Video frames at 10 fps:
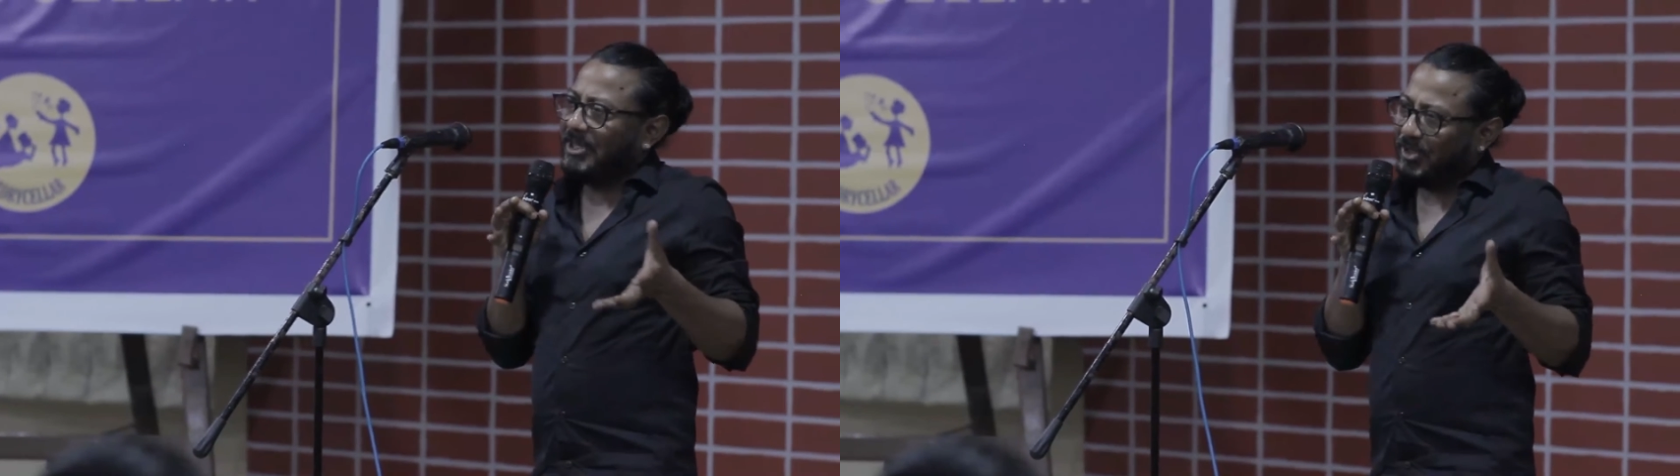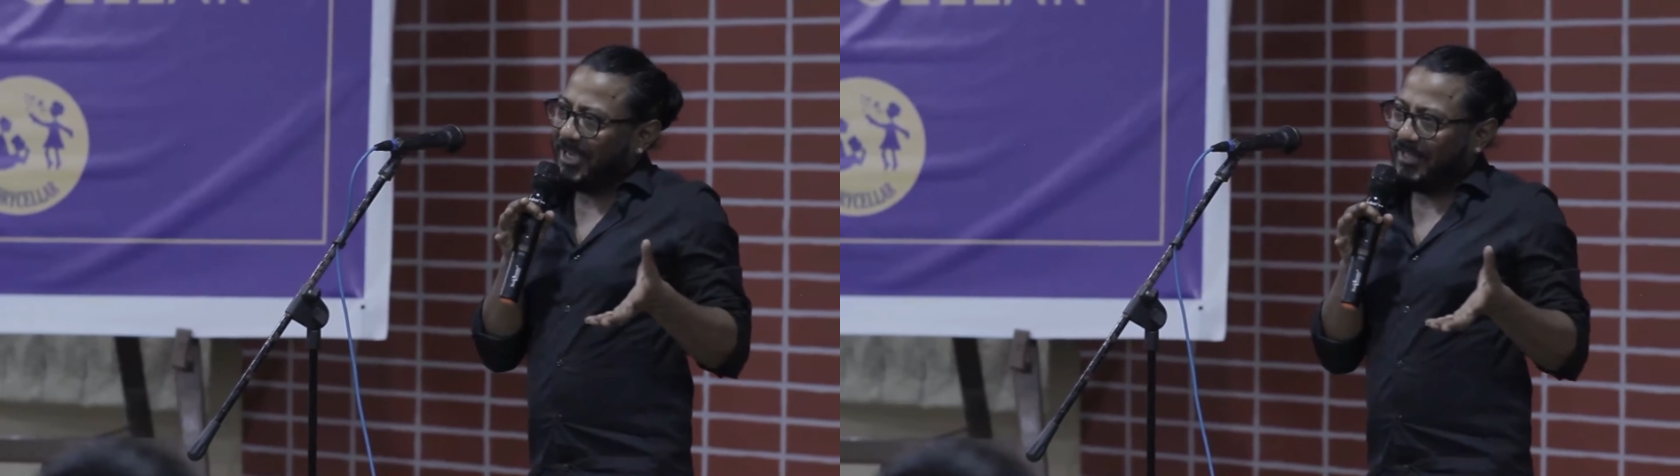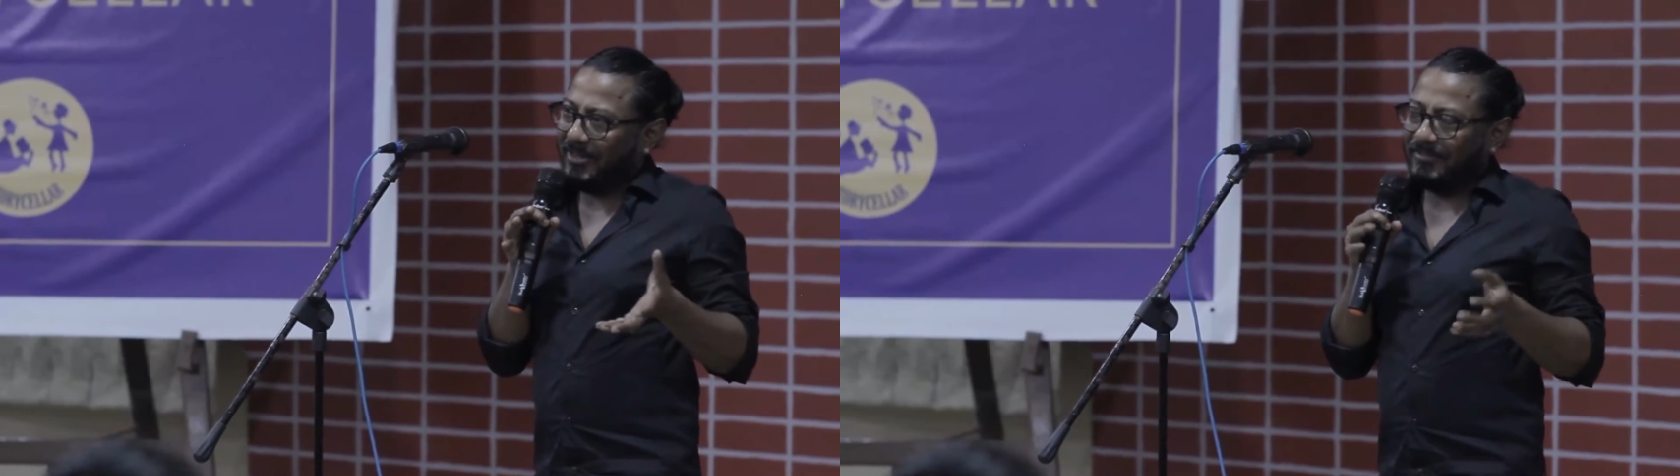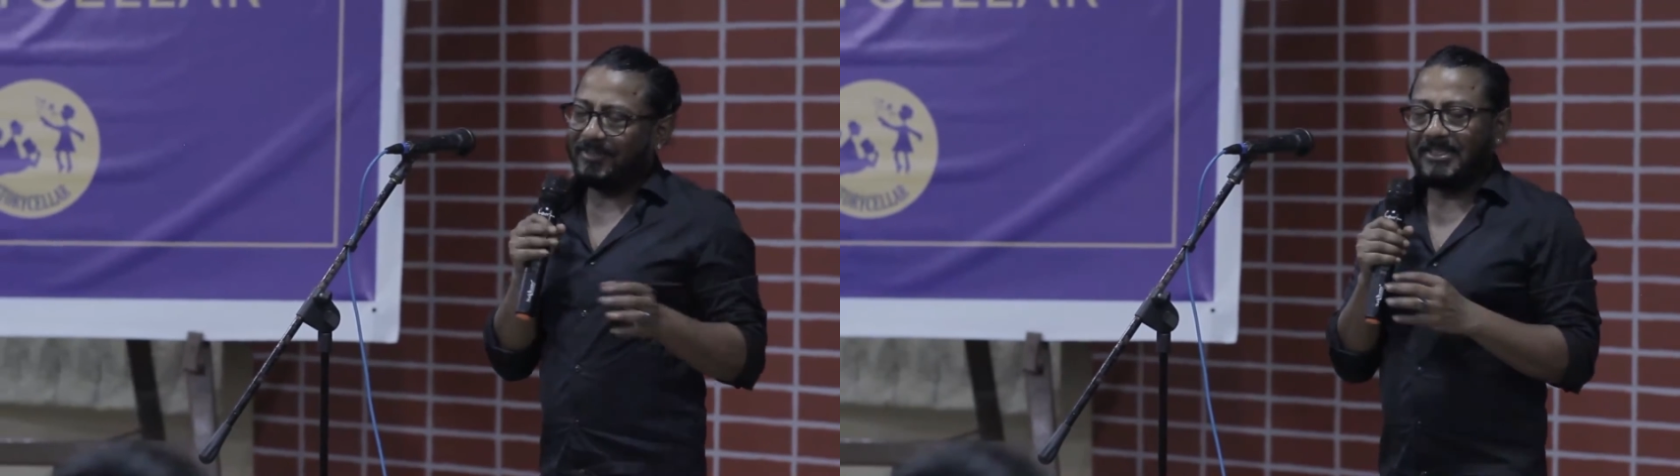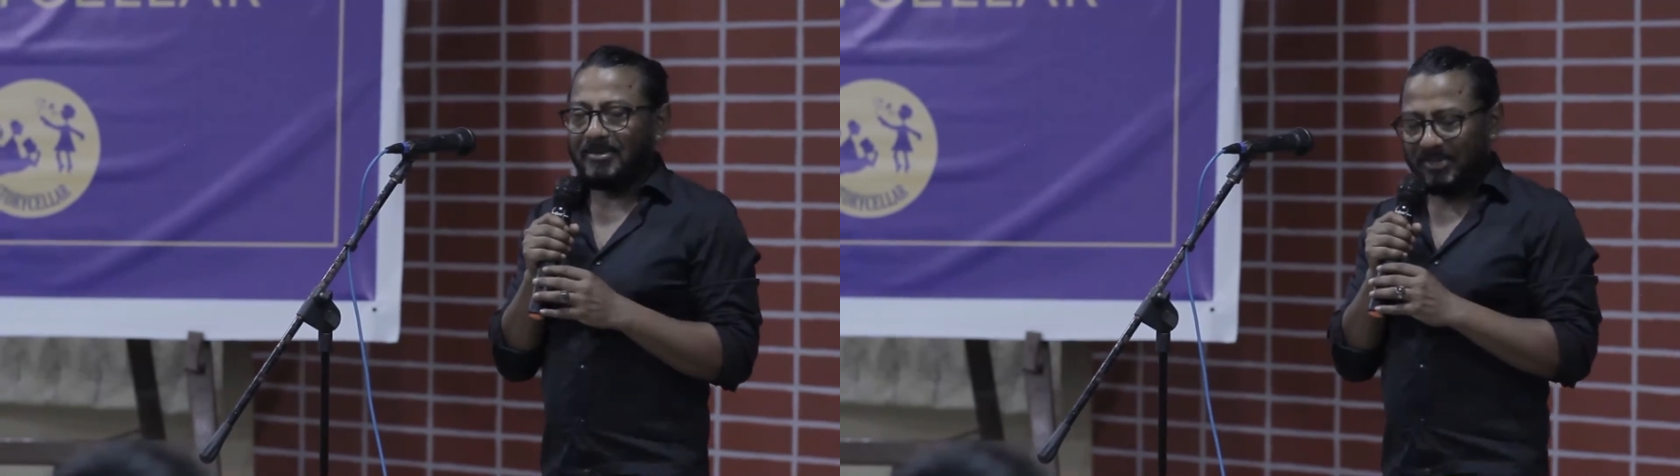together
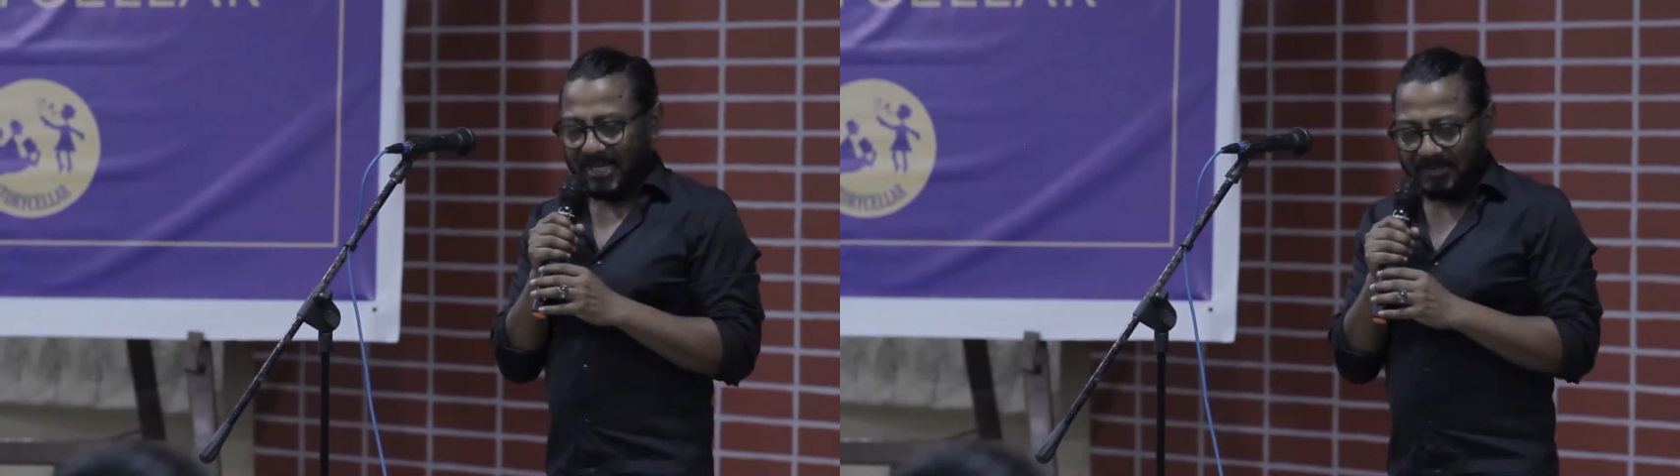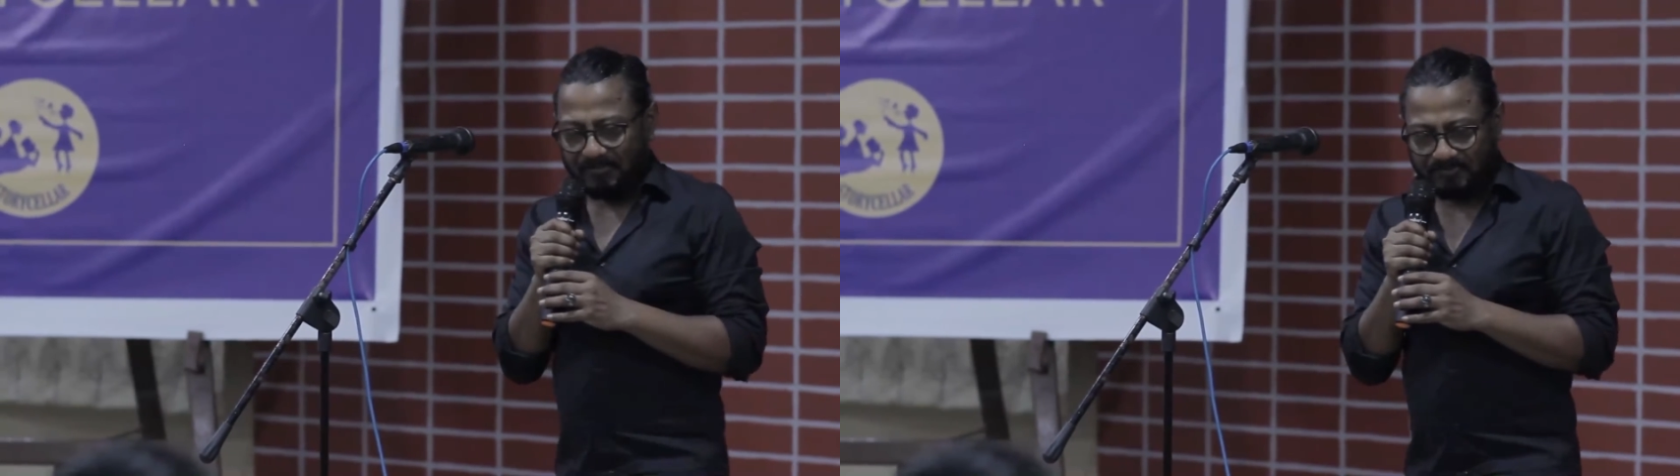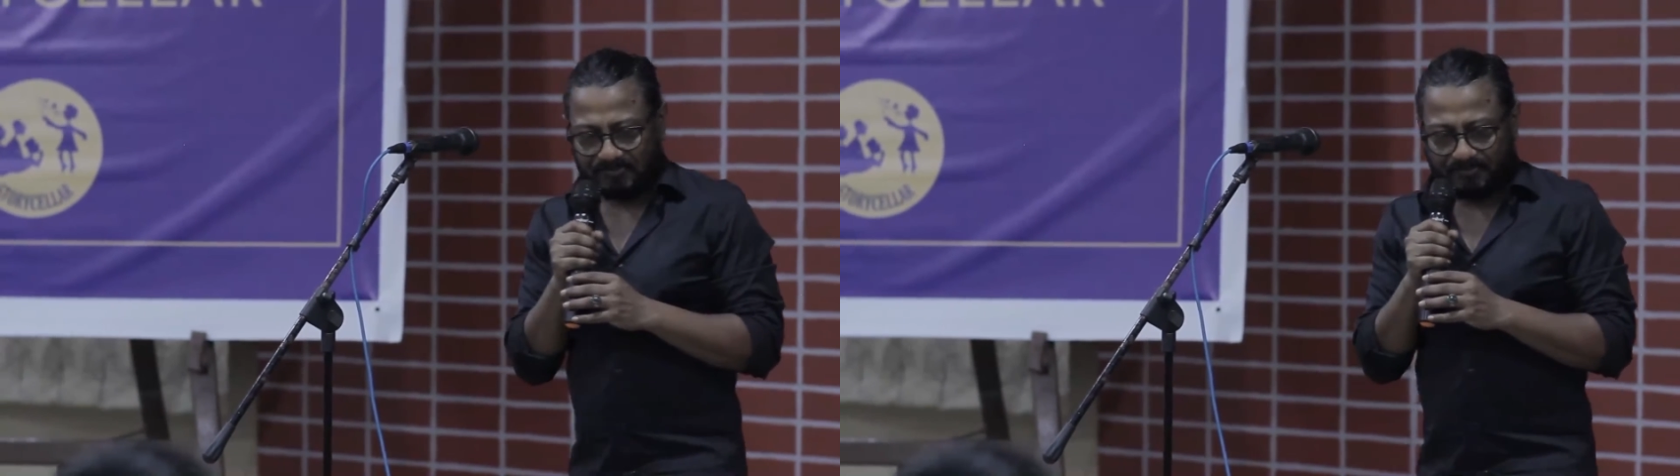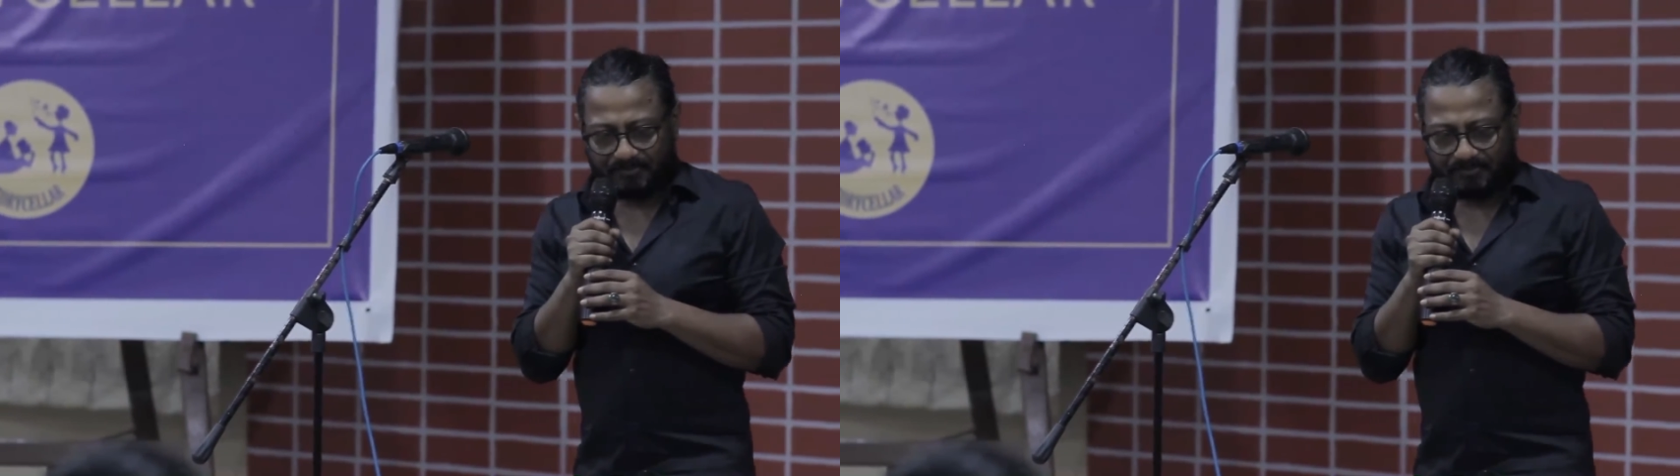for some time.